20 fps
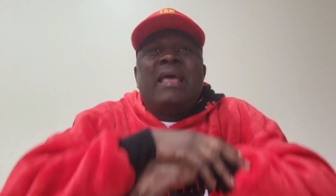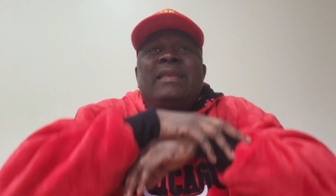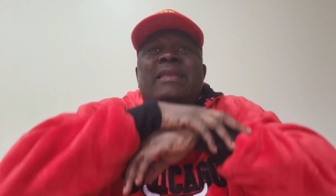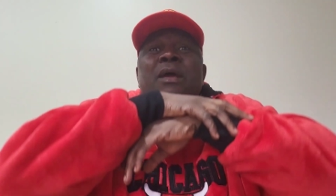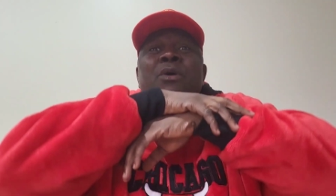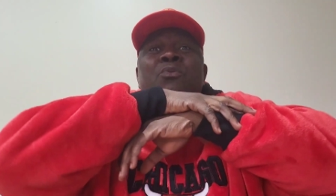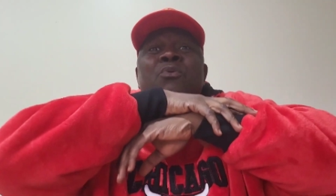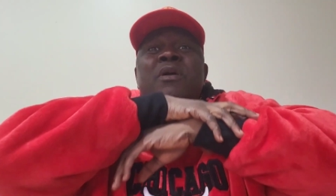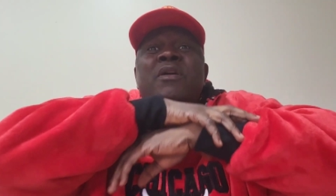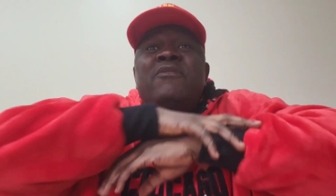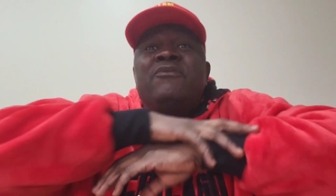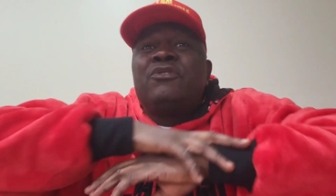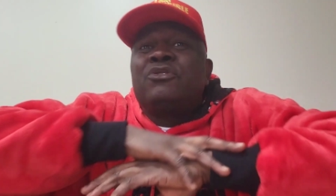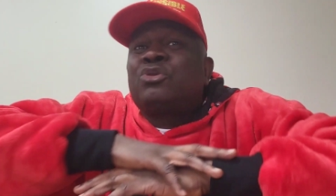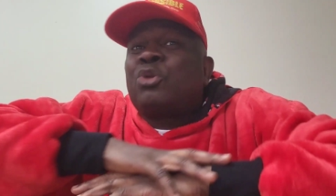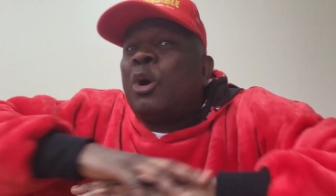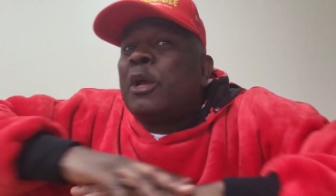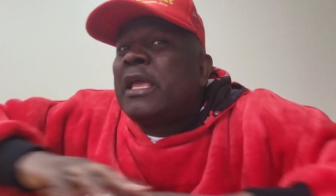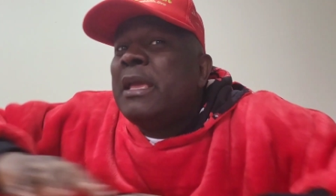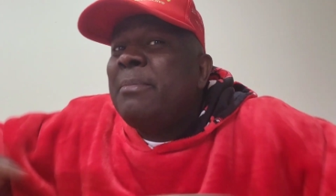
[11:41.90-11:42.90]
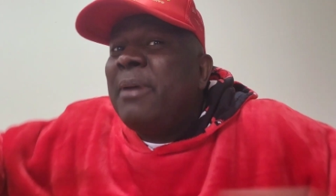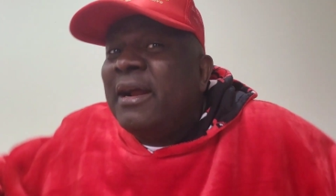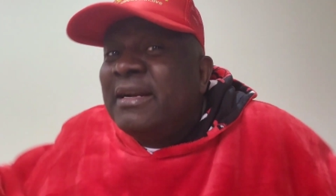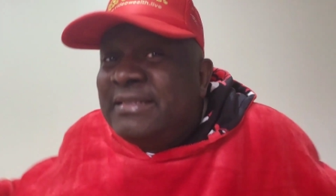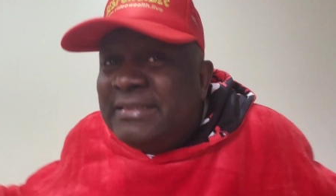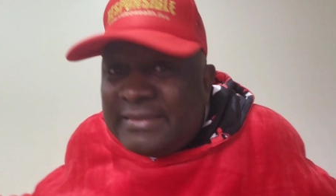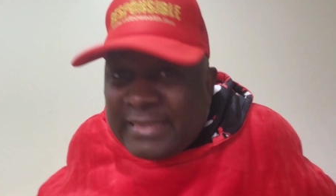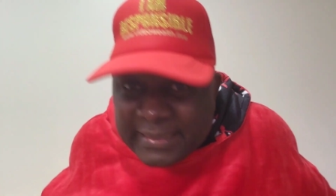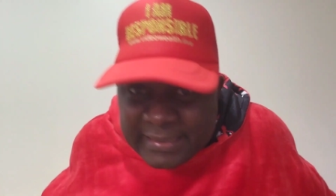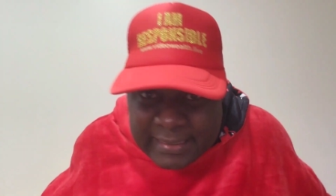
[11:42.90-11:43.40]
They will even talk about
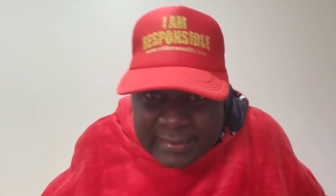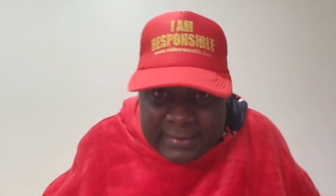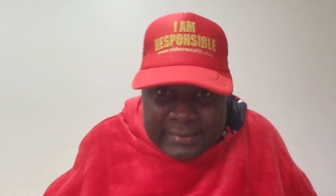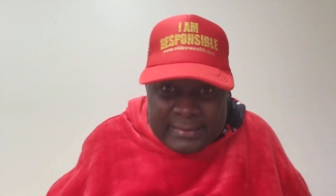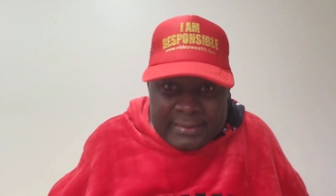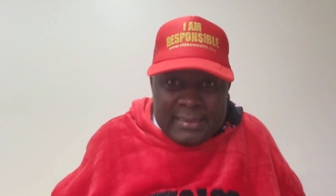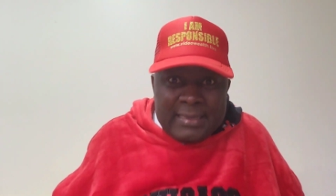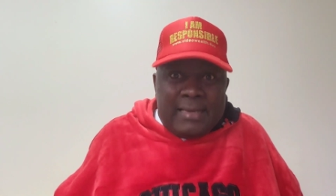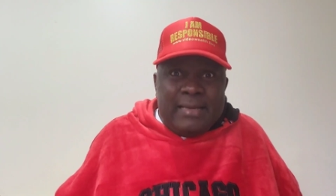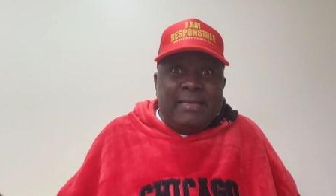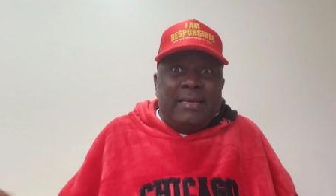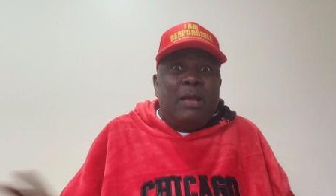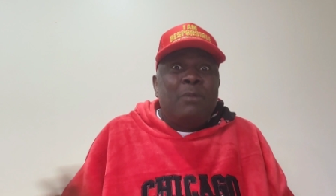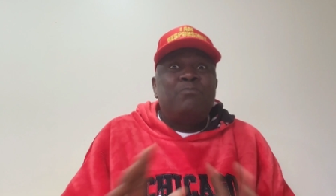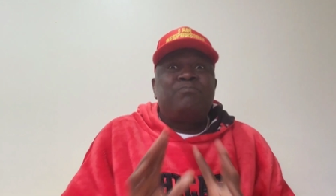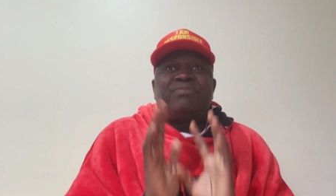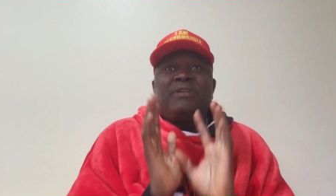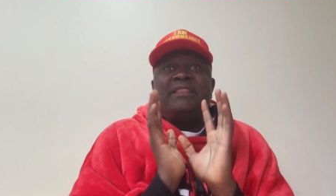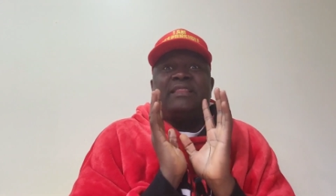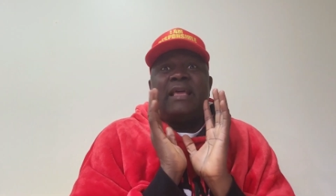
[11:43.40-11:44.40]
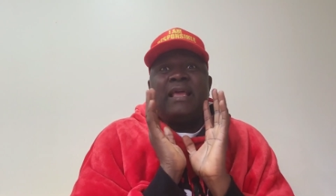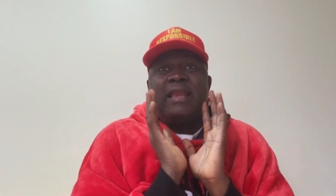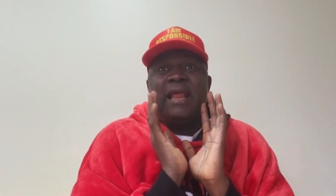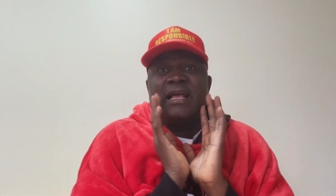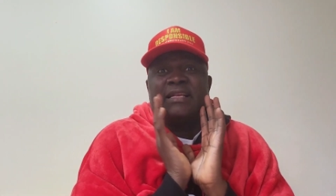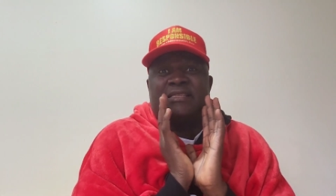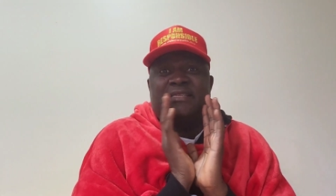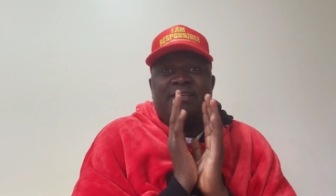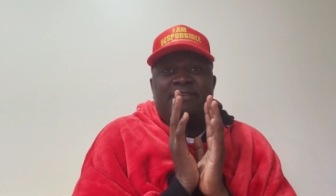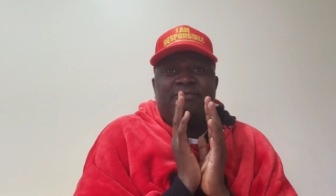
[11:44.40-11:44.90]
it again. They pretend
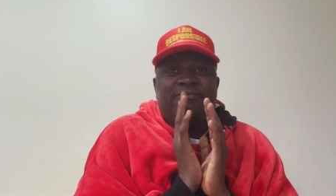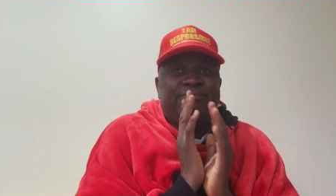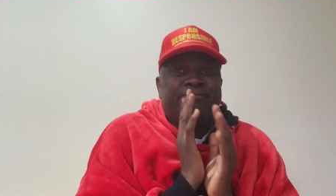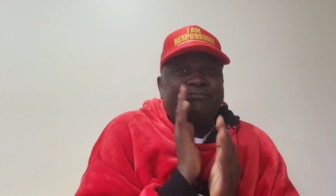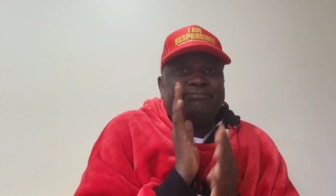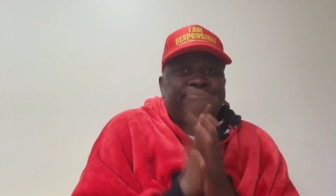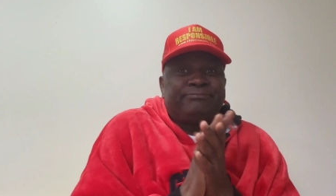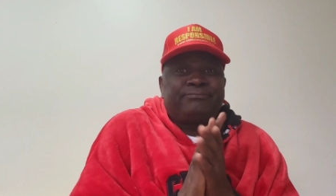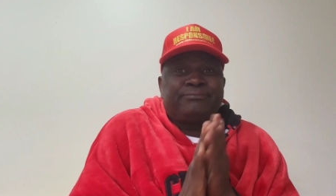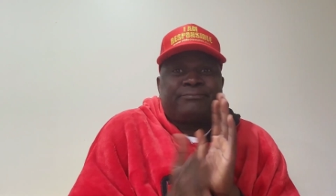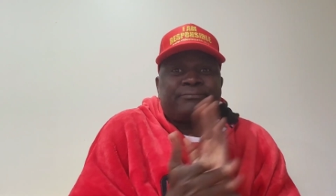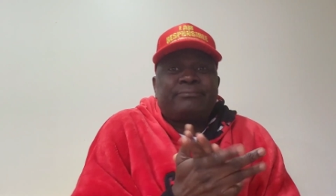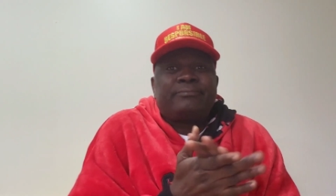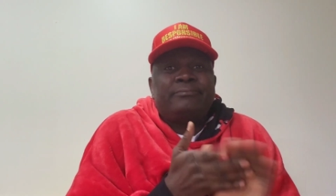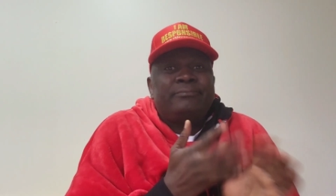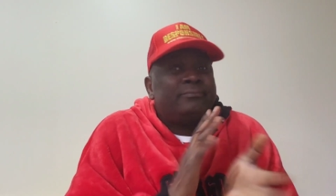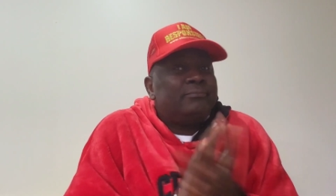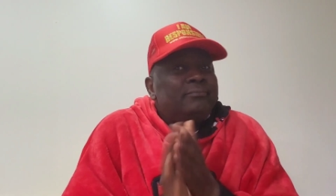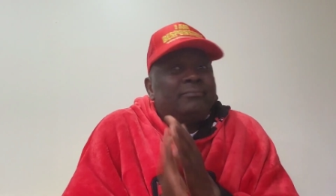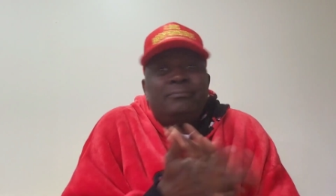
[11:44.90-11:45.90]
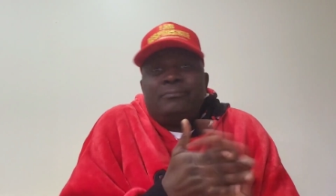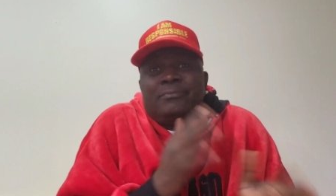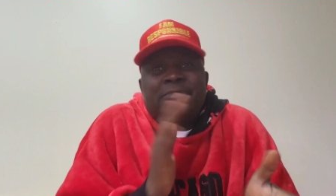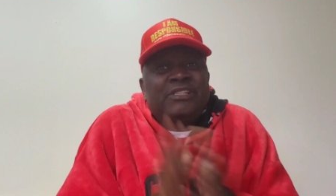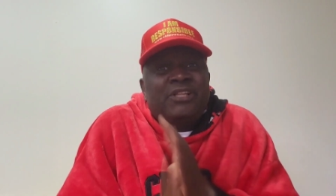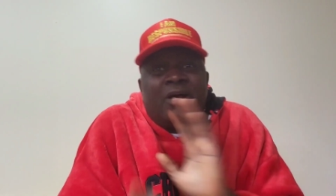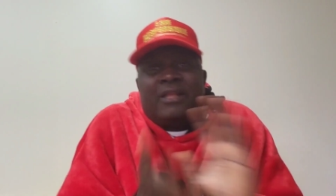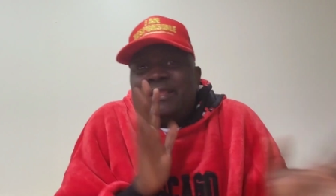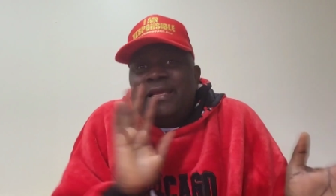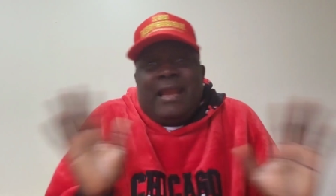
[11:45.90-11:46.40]
as if
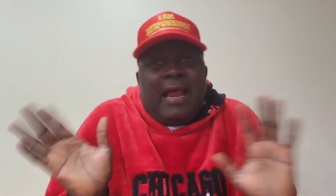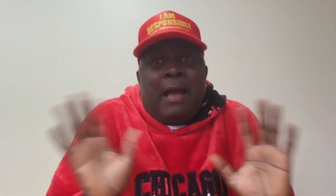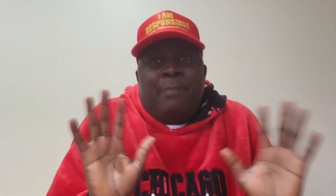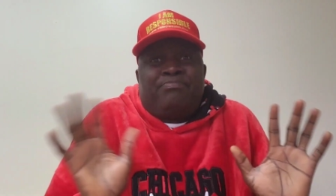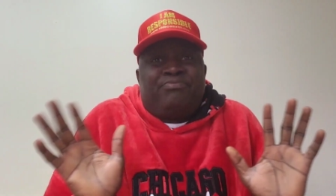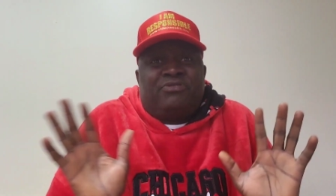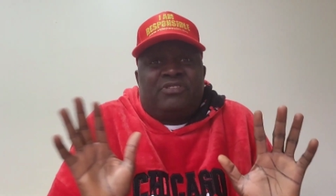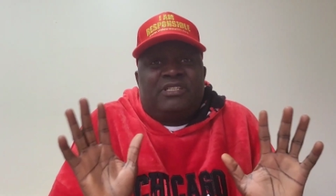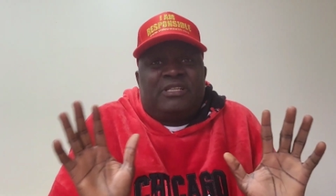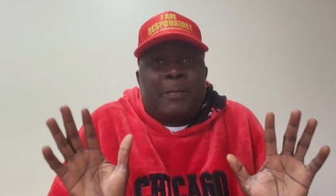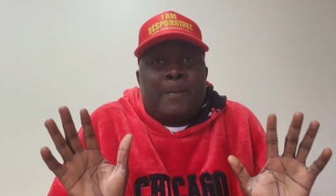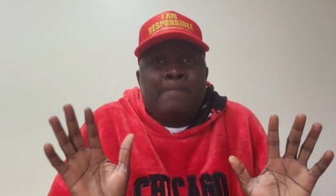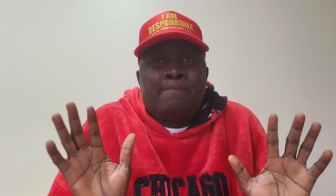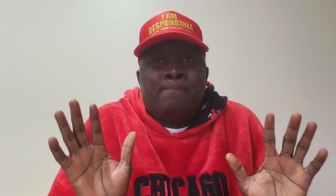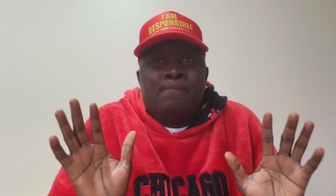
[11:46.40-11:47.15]
nothing happened.